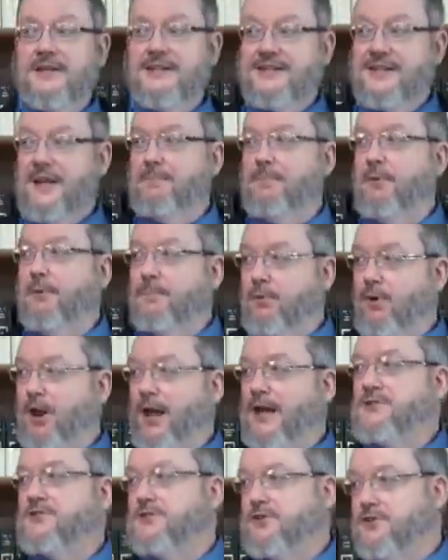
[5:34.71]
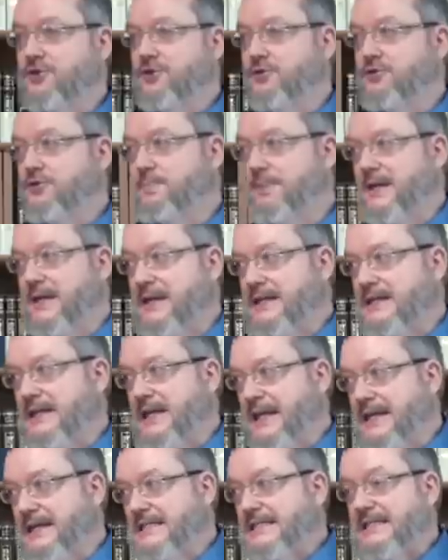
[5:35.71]
temple prostitutes began
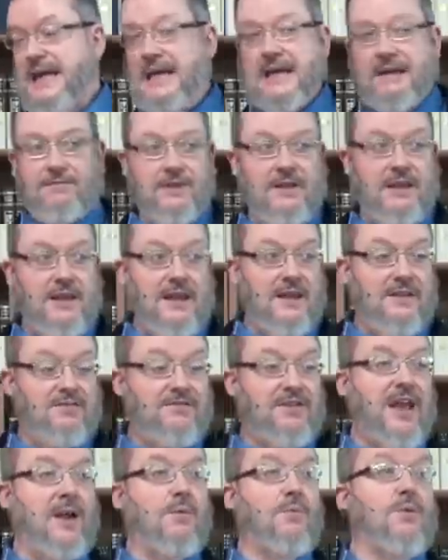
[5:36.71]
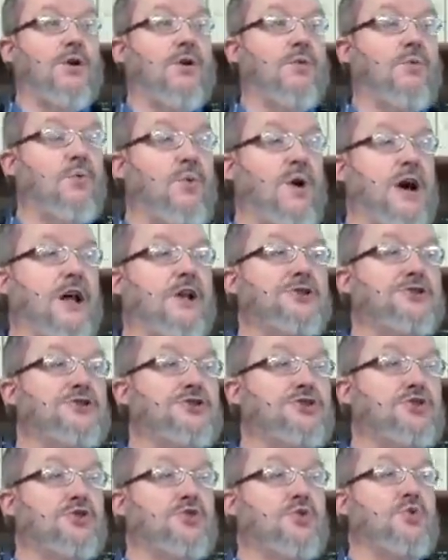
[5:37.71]
getting saved. They were well
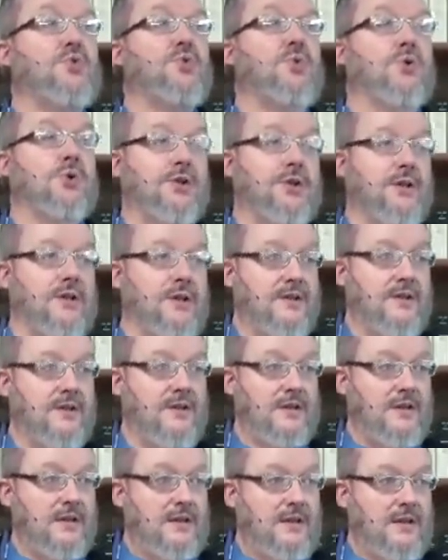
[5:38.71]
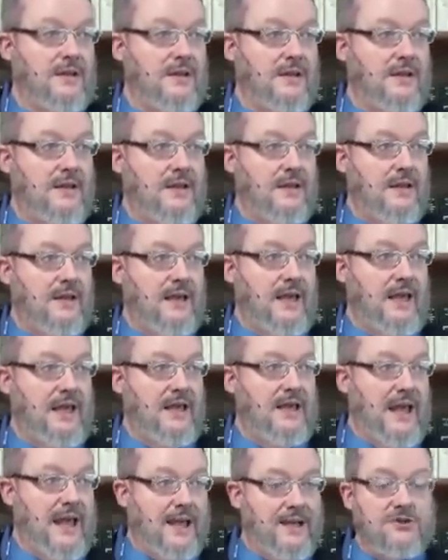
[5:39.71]
schooled
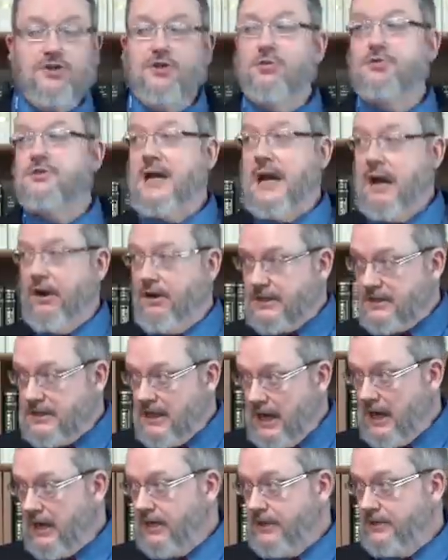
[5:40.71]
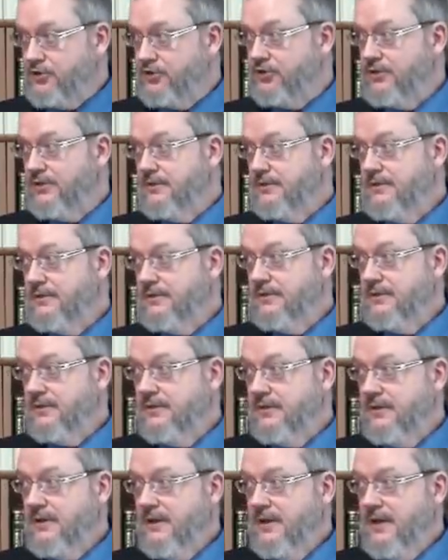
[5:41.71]
in esoteric knowledge.
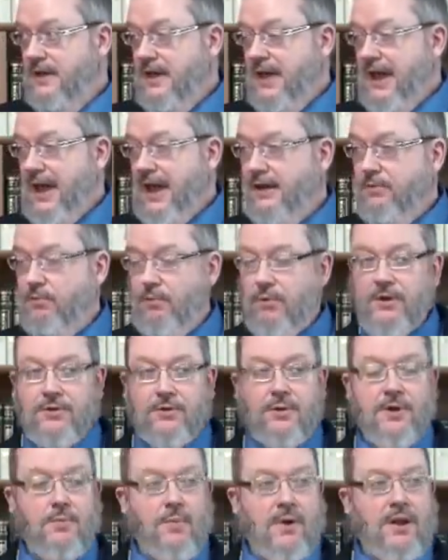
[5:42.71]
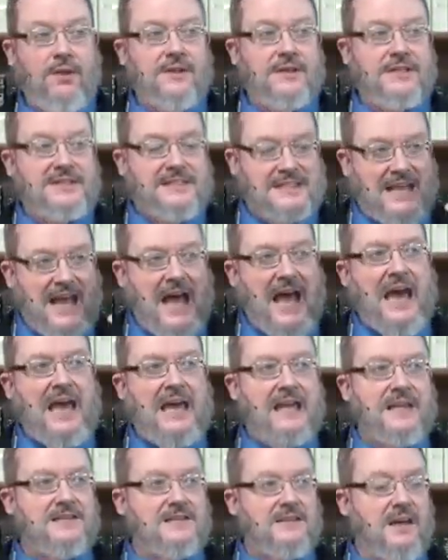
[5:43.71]
And one, the, and one, of the,
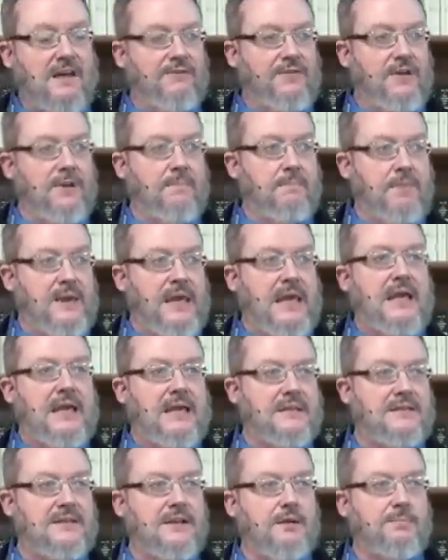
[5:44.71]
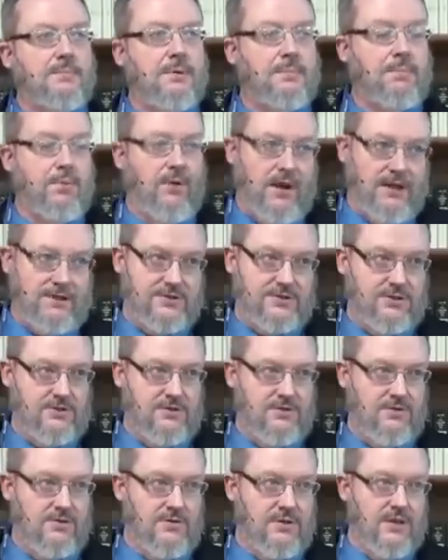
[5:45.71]
signs of them being a temple
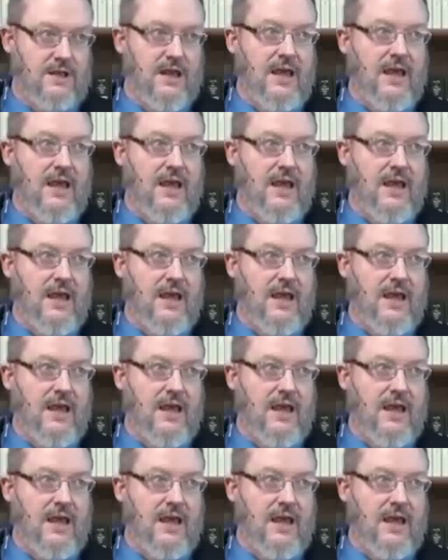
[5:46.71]
prostitute